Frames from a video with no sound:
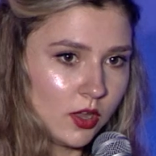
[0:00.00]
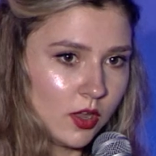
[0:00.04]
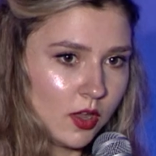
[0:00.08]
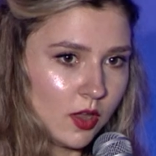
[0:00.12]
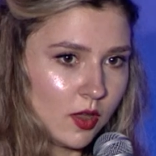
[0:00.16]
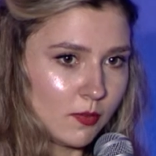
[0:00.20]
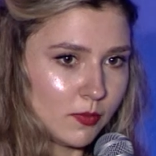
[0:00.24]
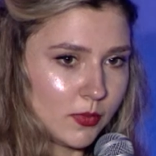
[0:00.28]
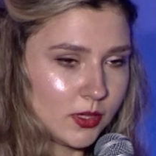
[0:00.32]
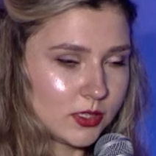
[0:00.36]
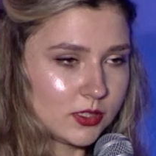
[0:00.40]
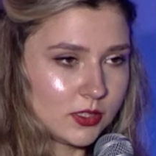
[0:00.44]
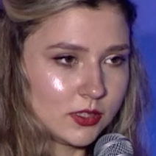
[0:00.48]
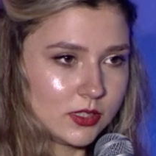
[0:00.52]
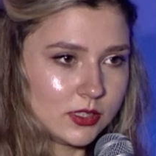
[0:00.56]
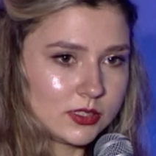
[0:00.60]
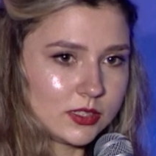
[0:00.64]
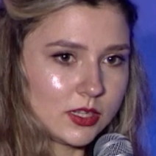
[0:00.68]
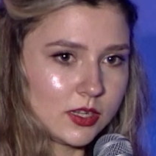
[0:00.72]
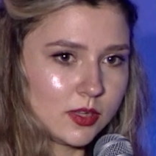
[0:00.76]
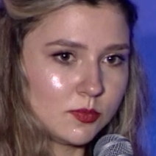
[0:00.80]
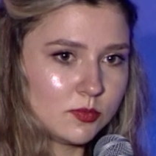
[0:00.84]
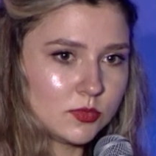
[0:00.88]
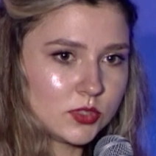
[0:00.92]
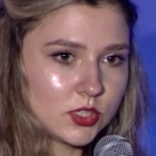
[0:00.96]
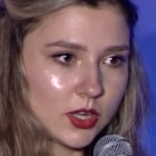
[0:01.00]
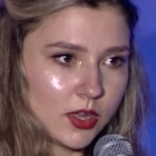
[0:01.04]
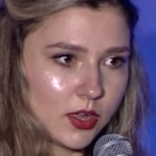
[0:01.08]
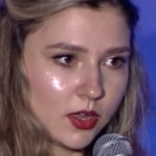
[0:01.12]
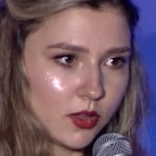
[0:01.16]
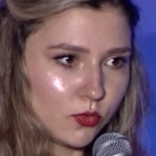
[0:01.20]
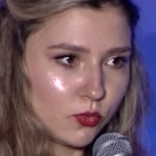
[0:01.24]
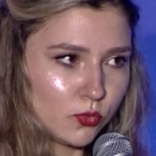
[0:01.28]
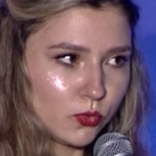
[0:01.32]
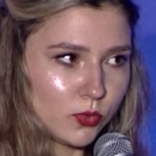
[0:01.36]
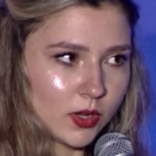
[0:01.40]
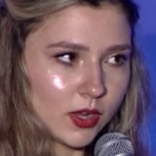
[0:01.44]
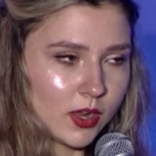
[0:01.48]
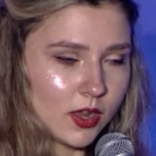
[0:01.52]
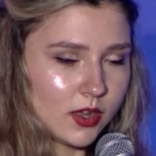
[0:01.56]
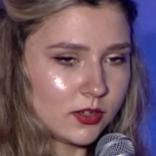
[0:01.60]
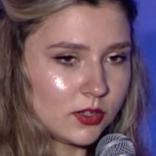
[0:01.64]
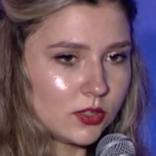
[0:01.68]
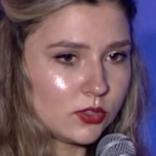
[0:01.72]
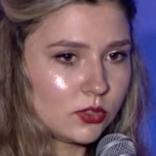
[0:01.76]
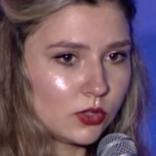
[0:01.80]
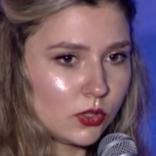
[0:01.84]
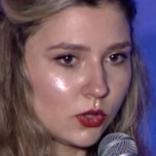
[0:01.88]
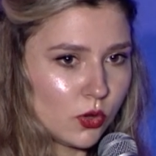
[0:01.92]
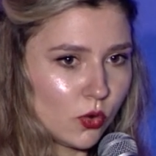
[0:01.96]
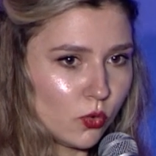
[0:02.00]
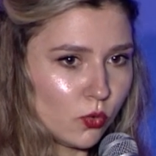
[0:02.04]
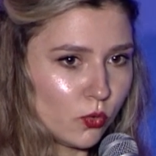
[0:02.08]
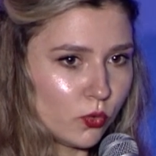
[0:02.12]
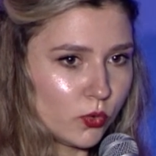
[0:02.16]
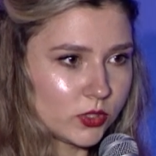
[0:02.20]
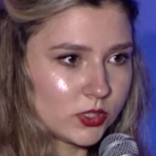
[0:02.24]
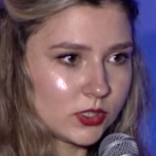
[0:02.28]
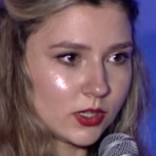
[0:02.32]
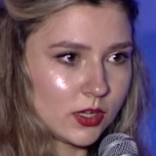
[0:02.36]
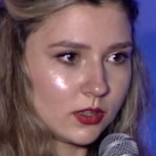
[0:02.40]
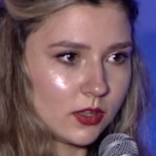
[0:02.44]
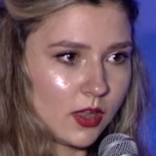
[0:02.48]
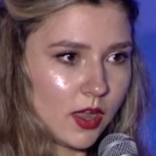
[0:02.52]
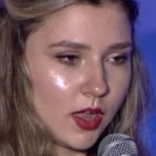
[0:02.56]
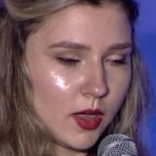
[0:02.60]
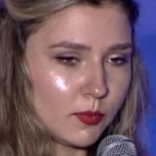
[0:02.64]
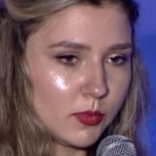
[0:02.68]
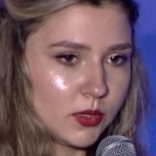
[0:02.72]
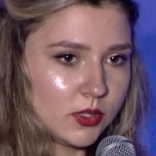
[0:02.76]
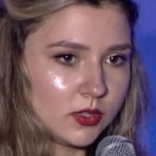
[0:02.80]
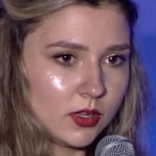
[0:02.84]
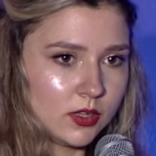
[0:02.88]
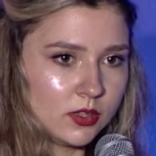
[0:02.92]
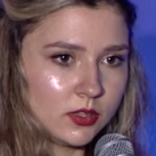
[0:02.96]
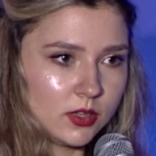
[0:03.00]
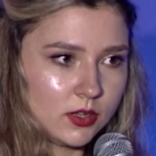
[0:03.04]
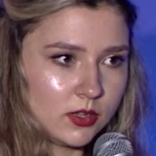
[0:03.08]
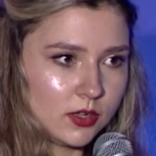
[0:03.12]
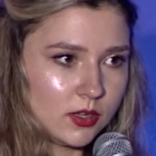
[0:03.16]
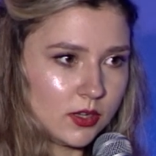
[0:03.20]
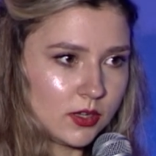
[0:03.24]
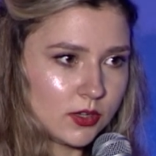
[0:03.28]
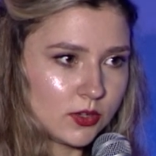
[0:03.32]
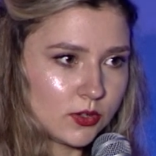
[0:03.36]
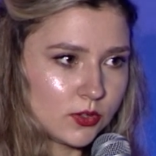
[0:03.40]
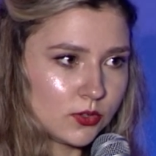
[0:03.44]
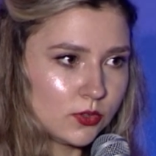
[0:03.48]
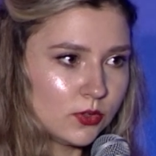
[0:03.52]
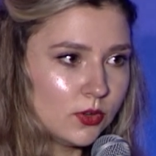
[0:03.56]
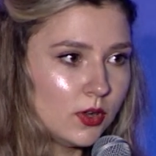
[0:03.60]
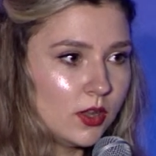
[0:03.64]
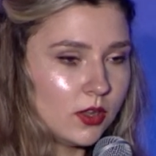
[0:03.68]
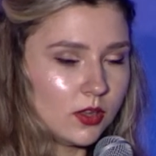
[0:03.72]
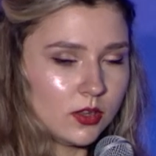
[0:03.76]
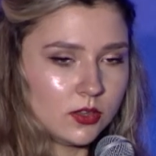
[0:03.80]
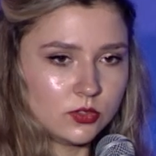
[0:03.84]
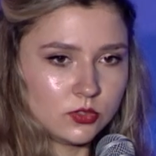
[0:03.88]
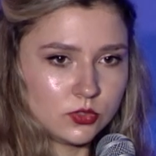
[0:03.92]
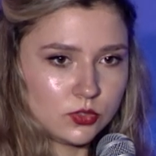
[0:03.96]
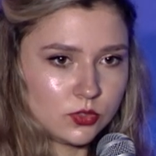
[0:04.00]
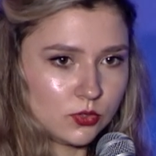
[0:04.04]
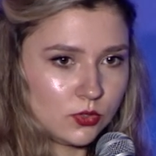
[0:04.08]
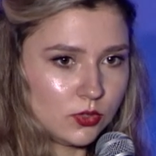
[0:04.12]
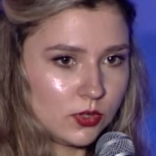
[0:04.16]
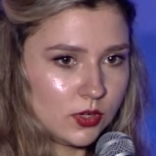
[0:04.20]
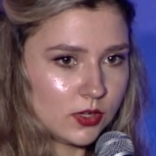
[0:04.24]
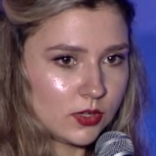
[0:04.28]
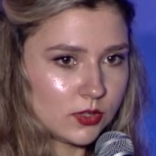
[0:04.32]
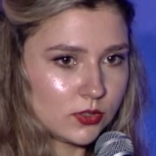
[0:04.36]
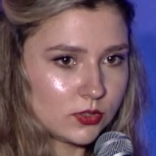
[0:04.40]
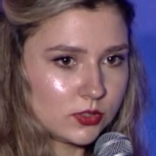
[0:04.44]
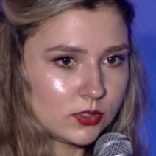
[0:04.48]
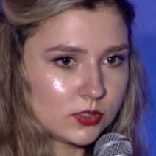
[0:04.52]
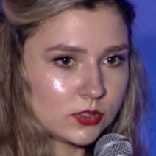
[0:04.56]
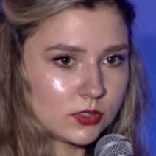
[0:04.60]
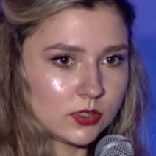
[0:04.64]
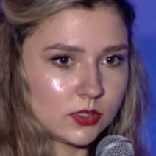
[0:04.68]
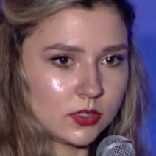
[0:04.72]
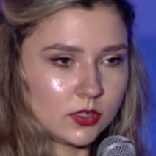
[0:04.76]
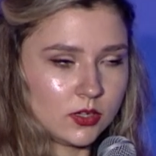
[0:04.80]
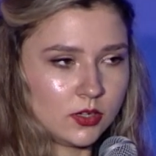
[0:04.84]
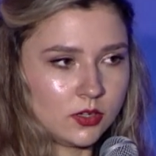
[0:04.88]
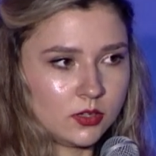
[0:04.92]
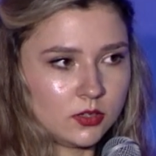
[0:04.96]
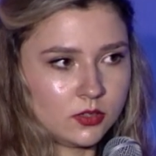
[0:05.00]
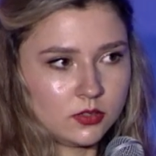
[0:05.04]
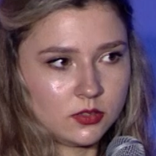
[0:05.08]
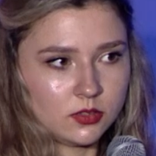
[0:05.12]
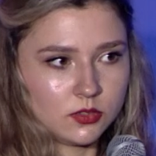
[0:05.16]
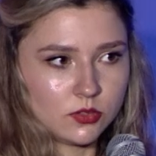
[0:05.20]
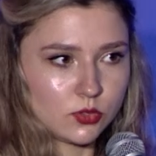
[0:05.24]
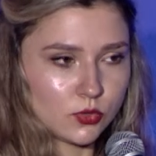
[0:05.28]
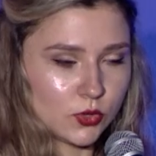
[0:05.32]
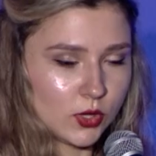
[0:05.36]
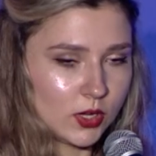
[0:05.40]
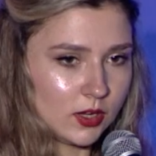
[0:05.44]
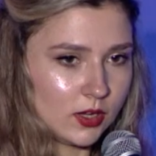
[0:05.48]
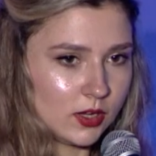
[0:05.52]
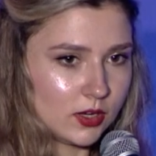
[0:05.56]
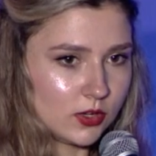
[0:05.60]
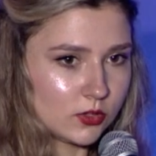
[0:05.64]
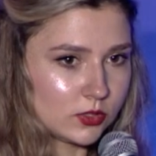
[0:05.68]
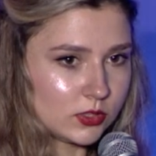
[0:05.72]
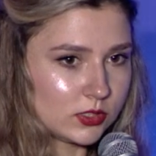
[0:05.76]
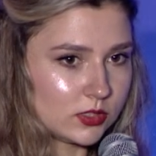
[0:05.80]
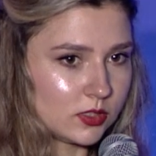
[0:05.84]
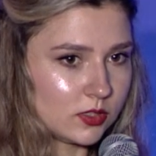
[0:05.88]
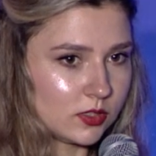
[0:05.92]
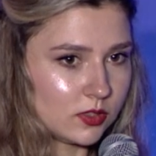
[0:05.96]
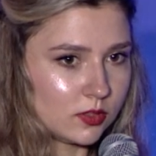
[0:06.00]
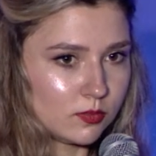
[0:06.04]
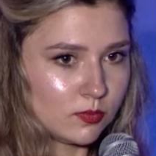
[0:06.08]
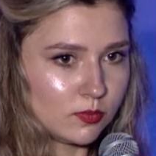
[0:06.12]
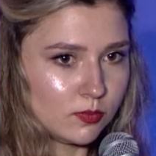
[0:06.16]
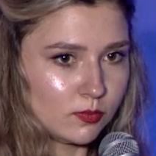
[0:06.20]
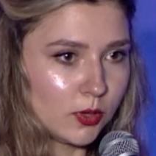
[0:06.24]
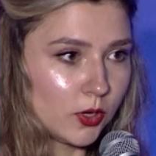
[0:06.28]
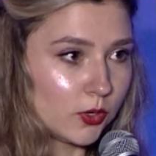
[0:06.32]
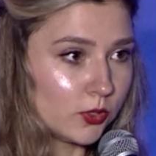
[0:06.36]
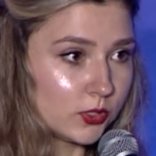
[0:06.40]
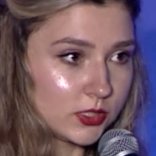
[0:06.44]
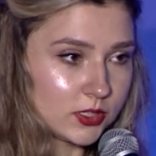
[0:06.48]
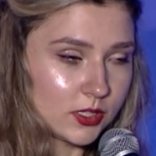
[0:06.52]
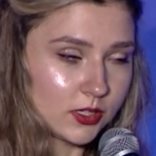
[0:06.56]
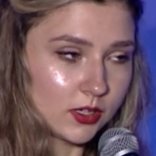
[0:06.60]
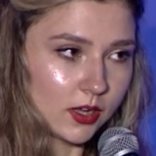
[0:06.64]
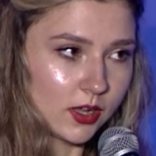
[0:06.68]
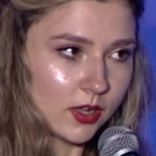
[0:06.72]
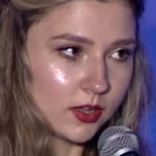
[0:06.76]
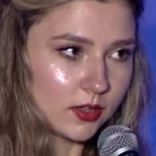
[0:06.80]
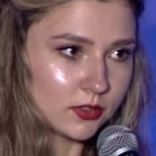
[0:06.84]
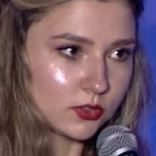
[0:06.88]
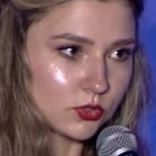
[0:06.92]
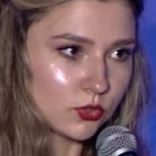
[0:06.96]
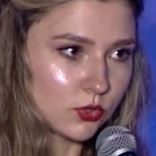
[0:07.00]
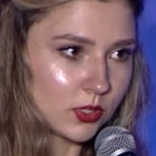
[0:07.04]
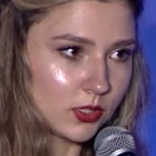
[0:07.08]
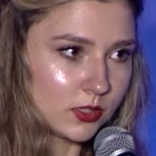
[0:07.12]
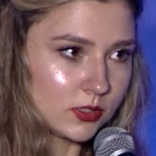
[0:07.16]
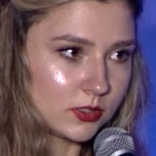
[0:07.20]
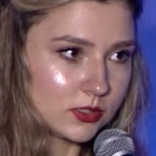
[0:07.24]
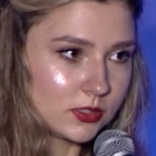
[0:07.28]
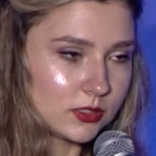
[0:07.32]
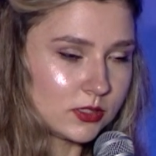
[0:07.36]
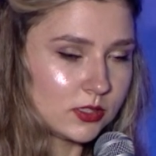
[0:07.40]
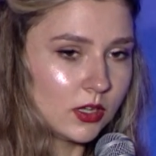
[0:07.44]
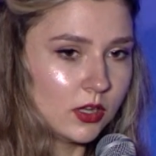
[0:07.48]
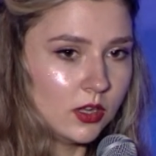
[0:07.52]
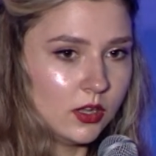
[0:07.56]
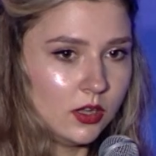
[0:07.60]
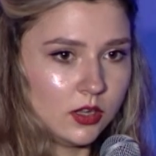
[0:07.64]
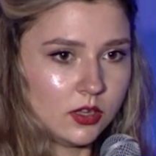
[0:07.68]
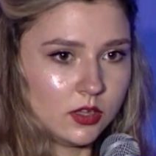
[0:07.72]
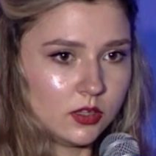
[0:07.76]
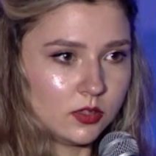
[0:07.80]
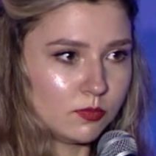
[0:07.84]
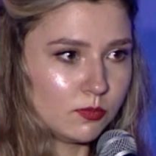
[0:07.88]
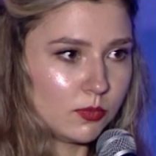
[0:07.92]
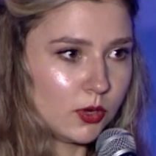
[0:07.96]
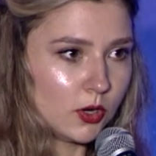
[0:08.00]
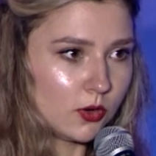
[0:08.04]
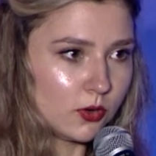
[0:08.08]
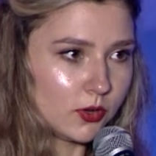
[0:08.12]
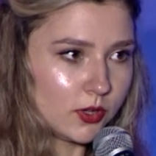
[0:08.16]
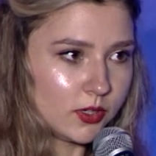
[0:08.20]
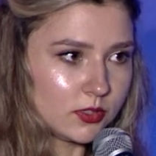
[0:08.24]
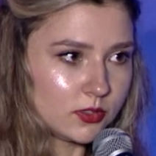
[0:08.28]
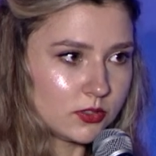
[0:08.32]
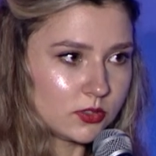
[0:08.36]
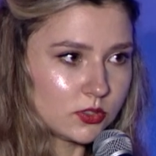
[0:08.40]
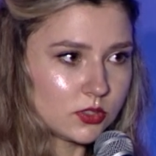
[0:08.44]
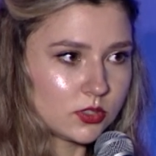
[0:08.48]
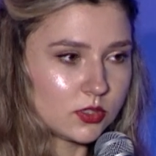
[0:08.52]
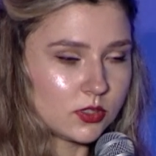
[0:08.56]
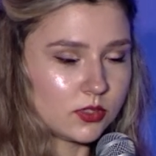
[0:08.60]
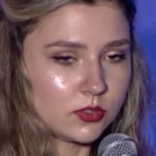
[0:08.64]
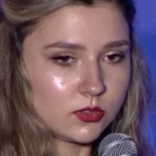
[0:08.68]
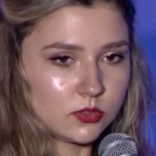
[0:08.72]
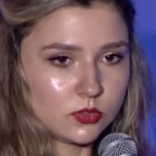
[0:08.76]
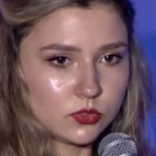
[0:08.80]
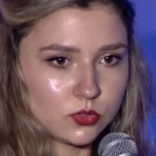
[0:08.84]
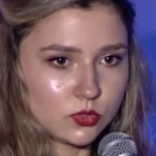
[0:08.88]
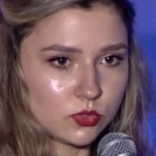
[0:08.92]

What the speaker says: but at the same time we cannot know what can happen in a year, in 2 years, in 3 years, in Baltic countries, in Poland, and